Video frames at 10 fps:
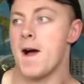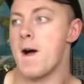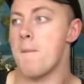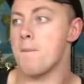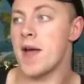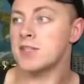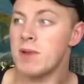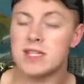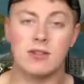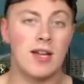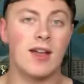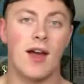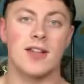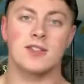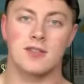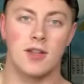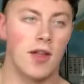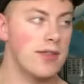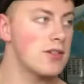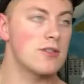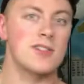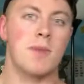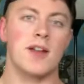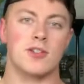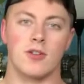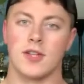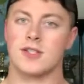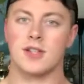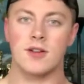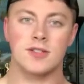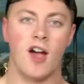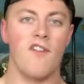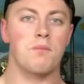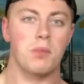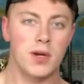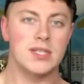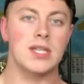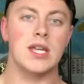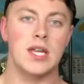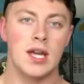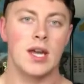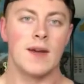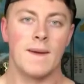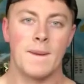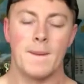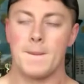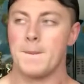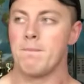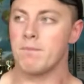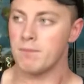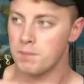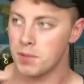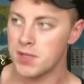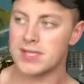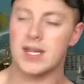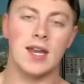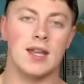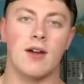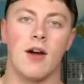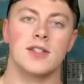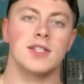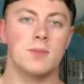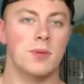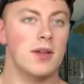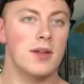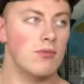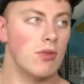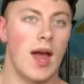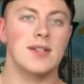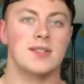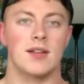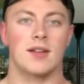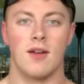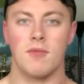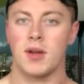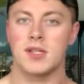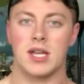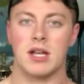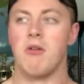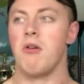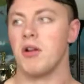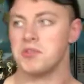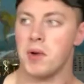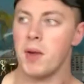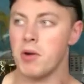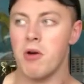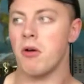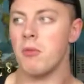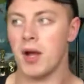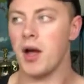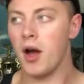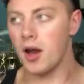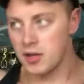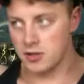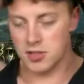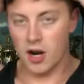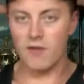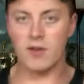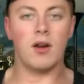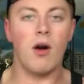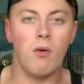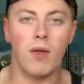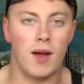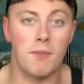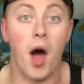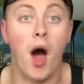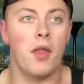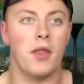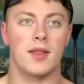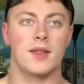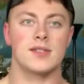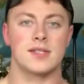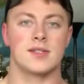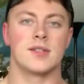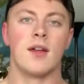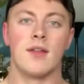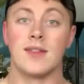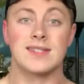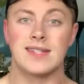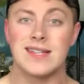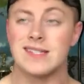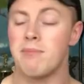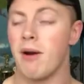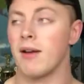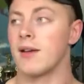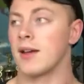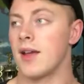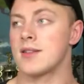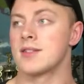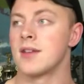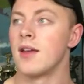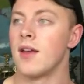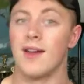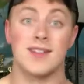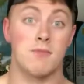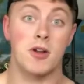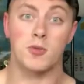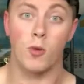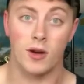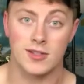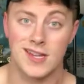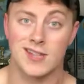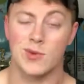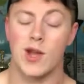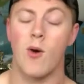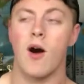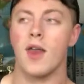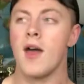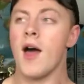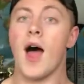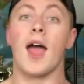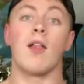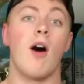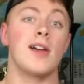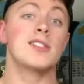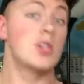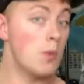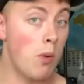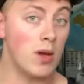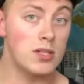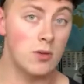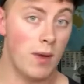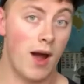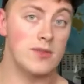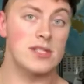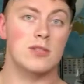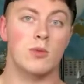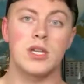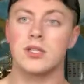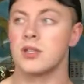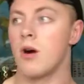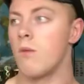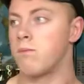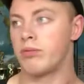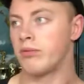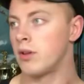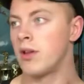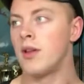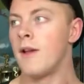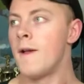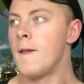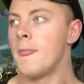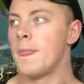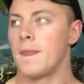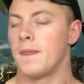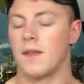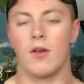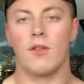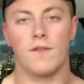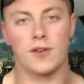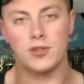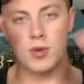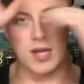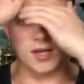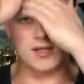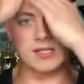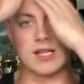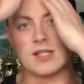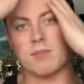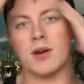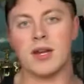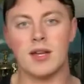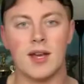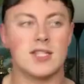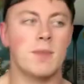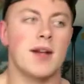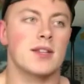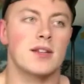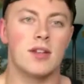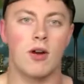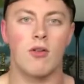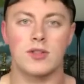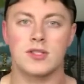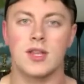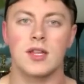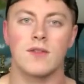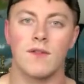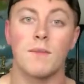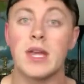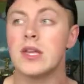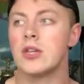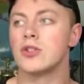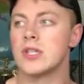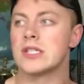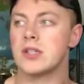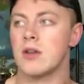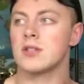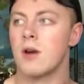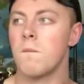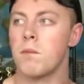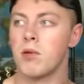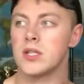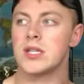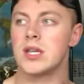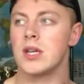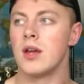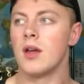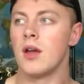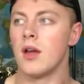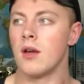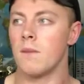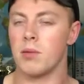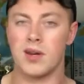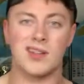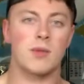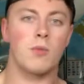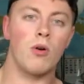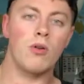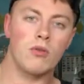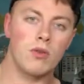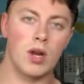Uh, that's basically it, guys. Nothing too special. It starts off pretty, pretty steady, honestly, pretty relaxing. Everybody's like, oh, how's prep going? Oh my God, you're starving. No, like I'm not. Like this is, this is the easy part. It gets, it gets much worse as we go on. I lost two point two pounds this week, so pff, you know, the first week, it's it's pretty expected. You know, it's that for me, it usually starts out pretty predictable.